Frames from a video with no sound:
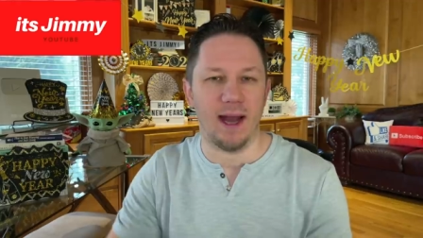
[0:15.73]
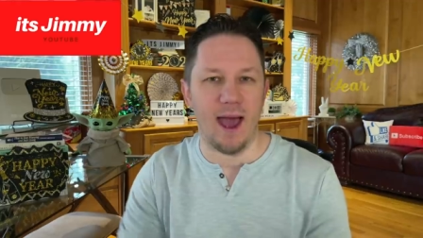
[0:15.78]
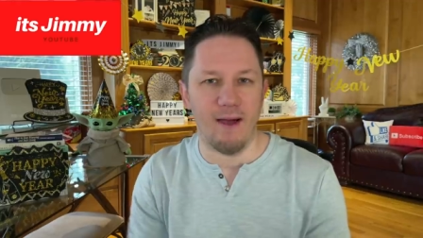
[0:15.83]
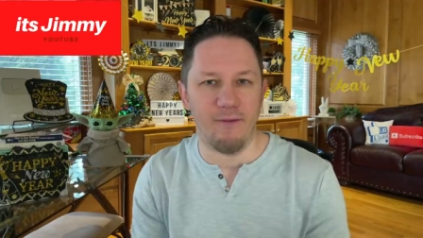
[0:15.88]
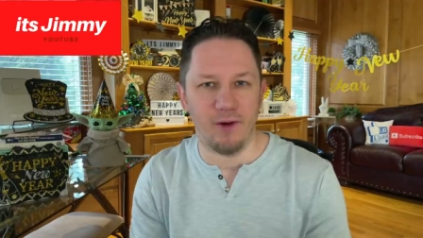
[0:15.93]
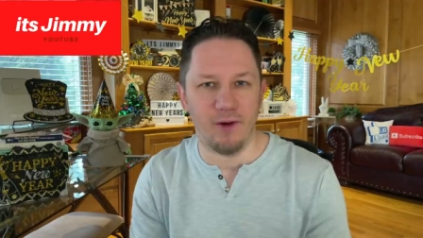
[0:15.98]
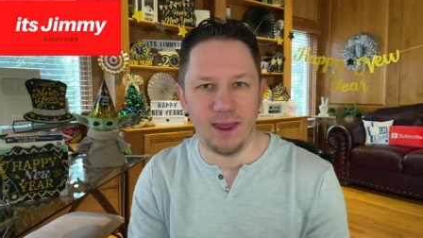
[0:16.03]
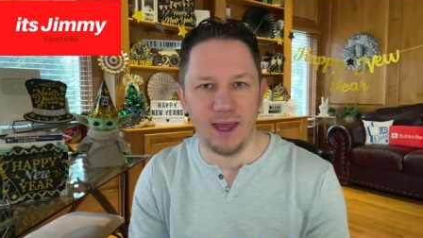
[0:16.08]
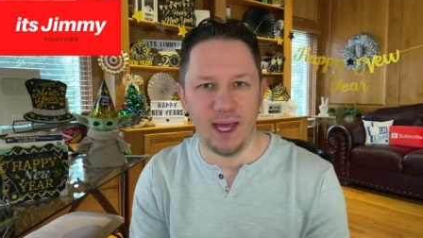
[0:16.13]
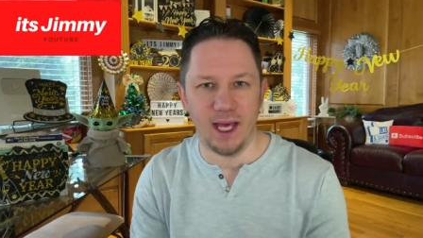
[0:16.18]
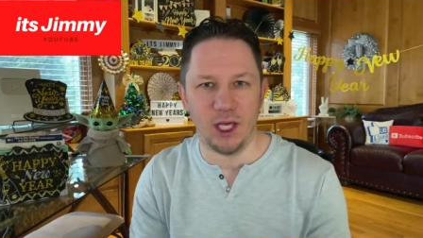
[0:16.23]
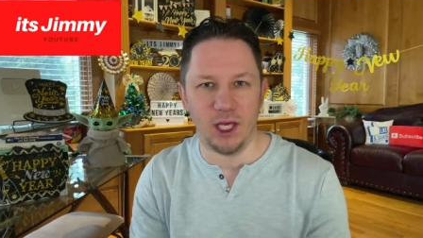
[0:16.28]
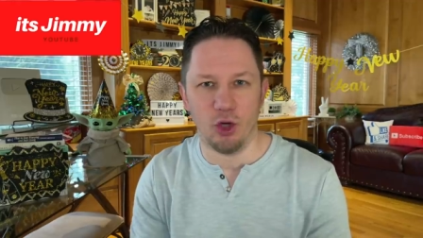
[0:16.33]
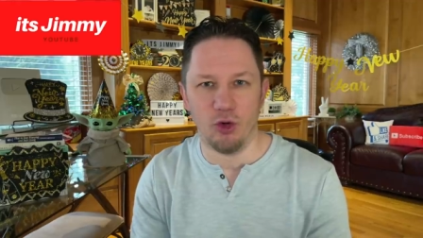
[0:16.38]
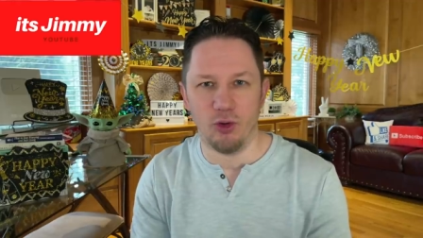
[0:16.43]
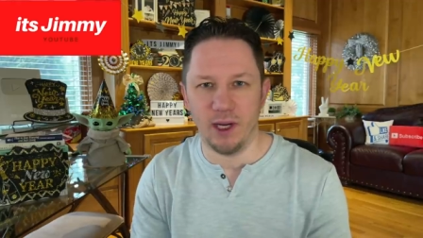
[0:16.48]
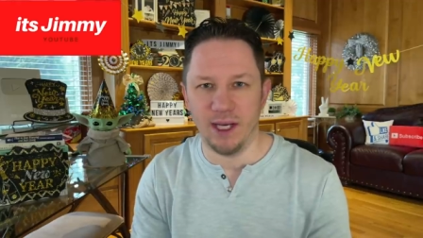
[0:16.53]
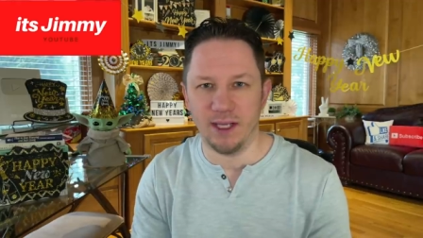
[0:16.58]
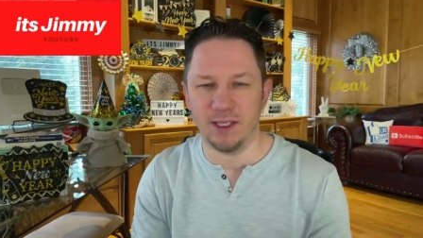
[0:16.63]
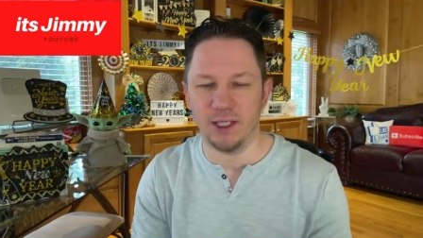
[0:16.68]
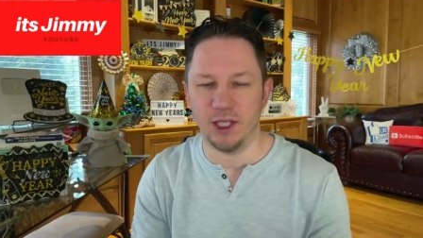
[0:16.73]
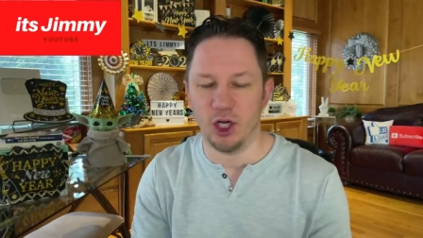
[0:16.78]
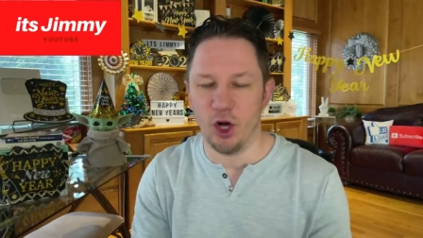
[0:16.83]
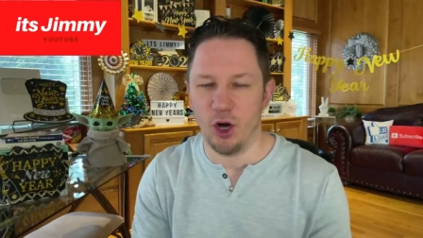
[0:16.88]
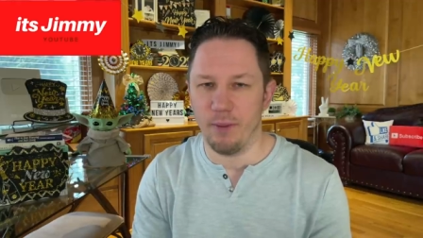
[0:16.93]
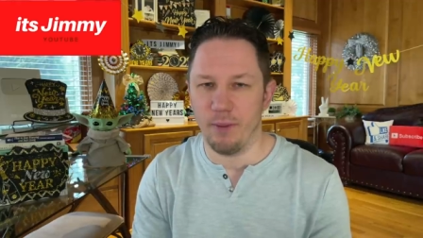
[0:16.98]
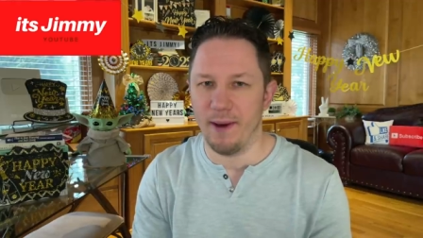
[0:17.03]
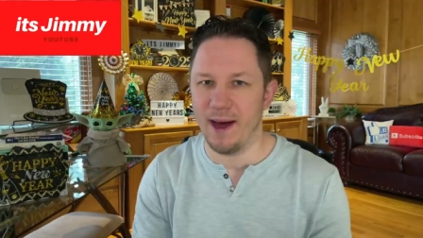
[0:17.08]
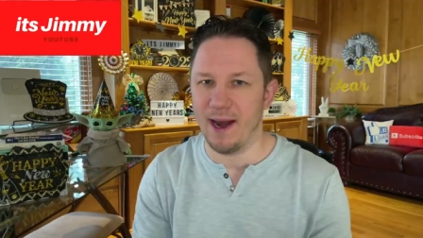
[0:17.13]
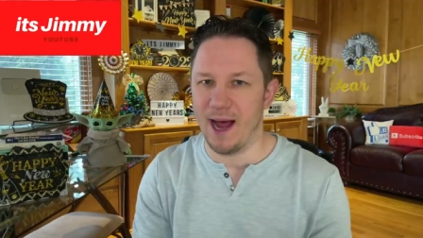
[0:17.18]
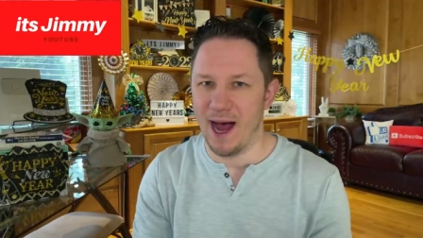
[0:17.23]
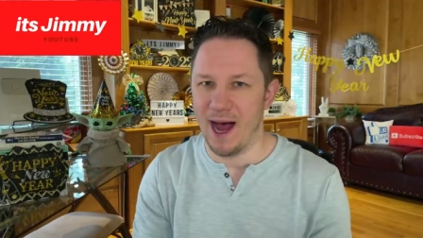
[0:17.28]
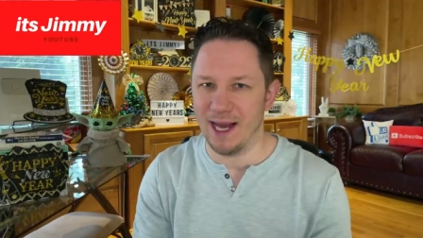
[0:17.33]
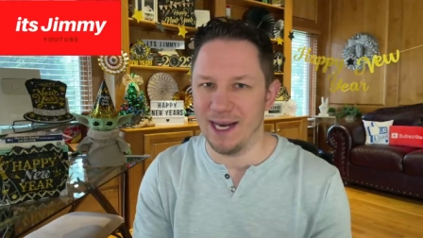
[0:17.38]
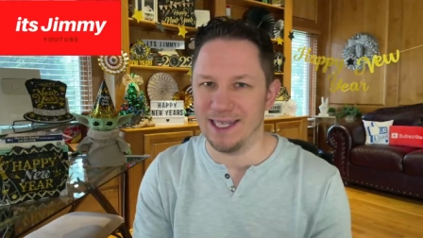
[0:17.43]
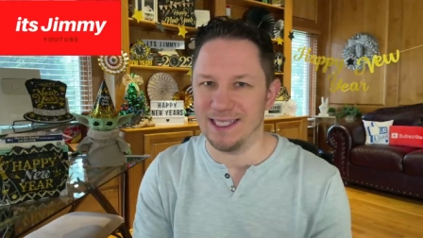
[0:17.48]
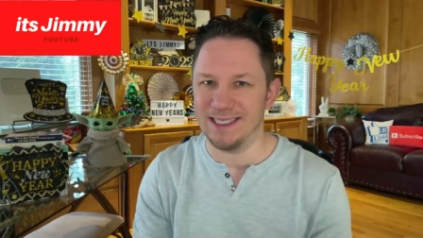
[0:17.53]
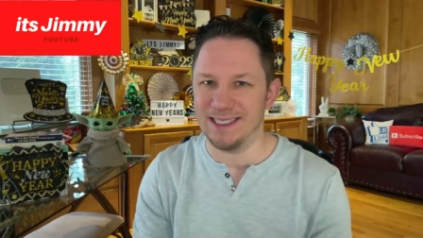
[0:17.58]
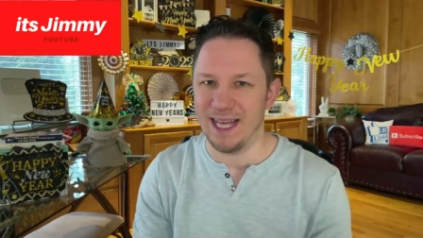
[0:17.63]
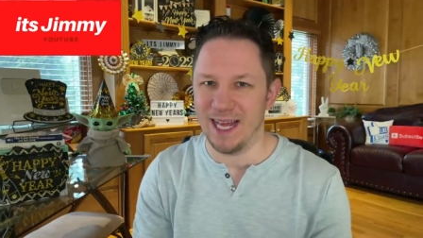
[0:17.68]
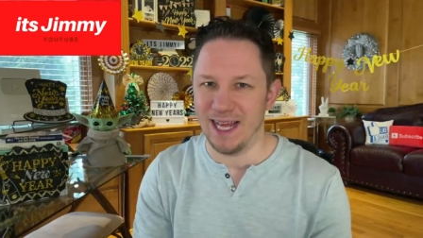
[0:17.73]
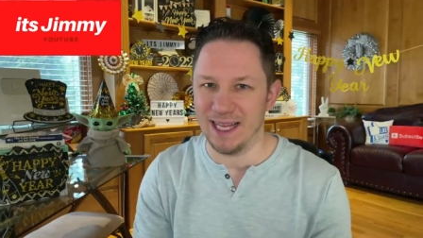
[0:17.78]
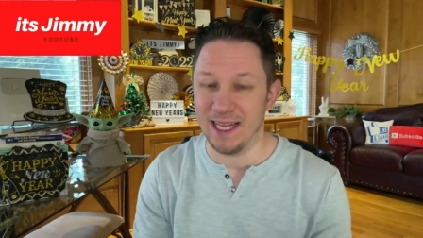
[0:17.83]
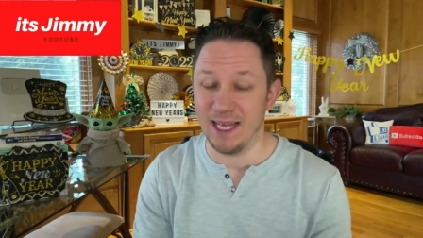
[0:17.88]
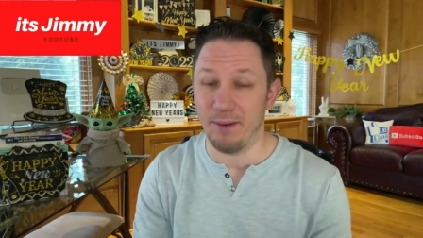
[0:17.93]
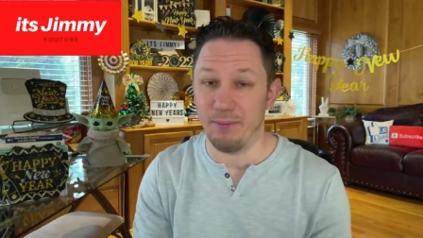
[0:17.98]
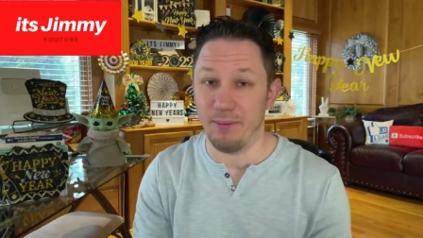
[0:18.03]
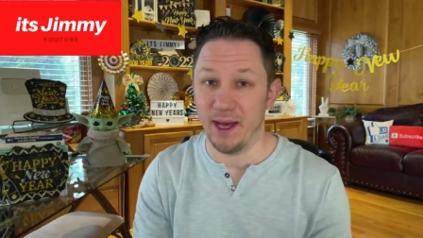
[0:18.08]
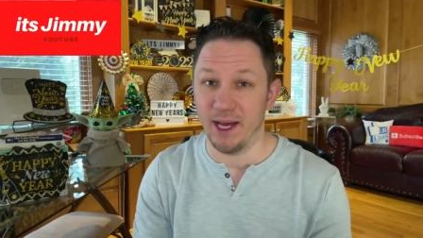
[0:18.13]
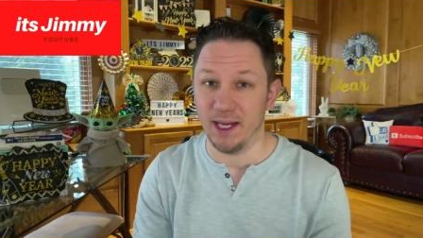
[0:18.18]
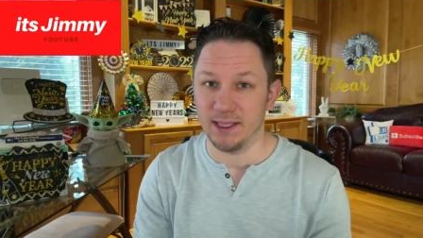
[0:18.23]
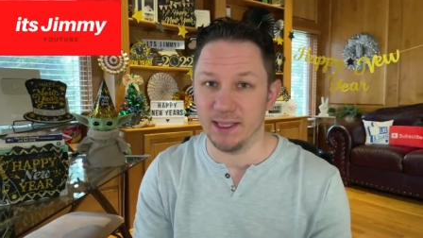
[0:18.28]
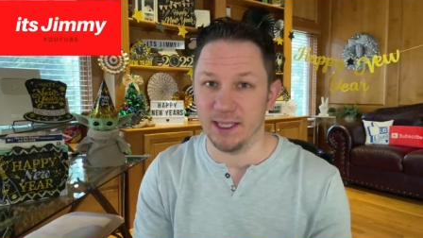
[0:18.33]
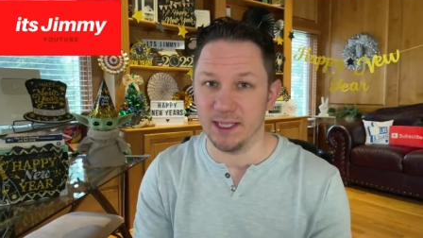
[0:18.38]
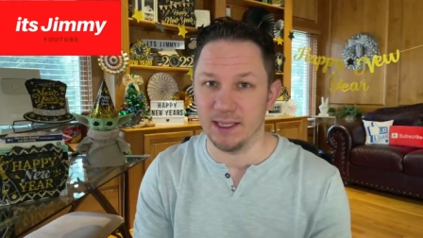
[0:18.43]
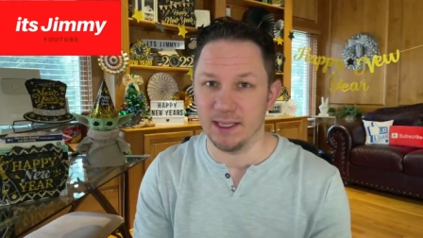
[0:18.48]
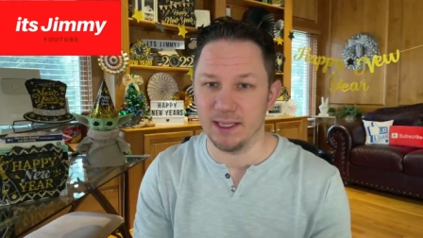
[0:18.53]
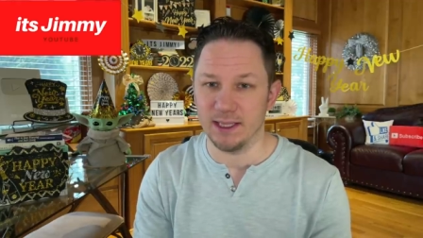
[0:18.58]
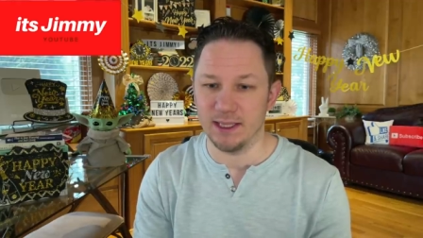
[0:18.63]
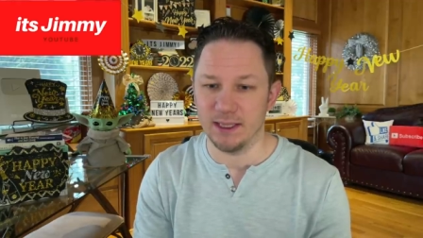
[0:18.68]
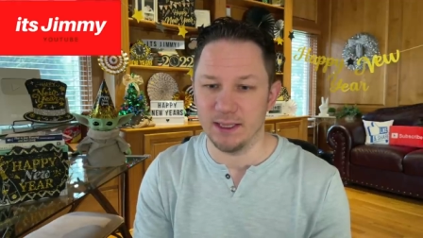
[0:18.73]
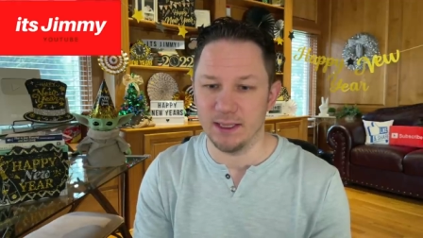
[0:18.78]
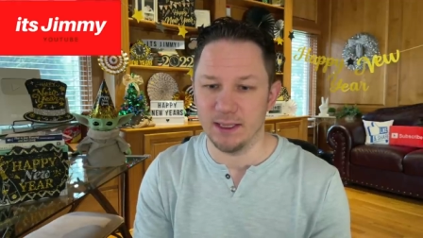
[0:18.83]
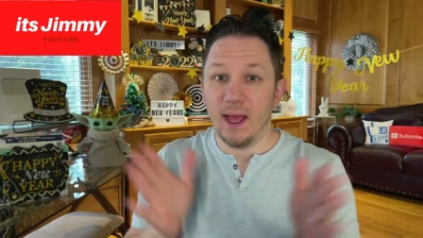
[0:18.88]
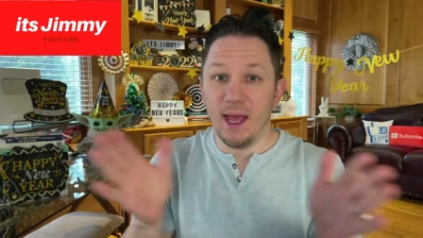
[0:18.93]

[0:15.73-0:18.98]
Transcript: everything you need to know about on a daily basis.